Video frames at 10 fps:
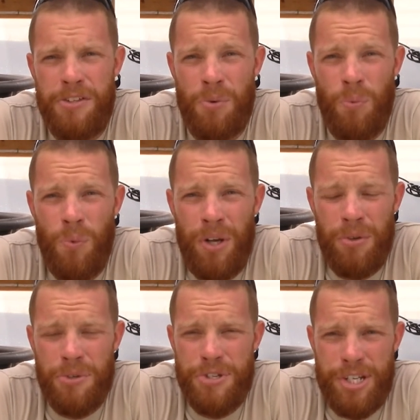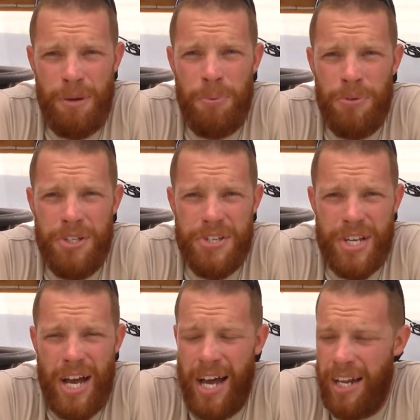It's a real simple
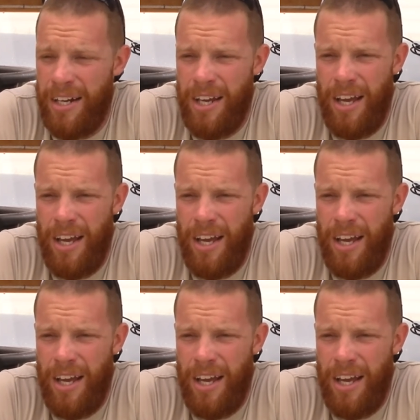design.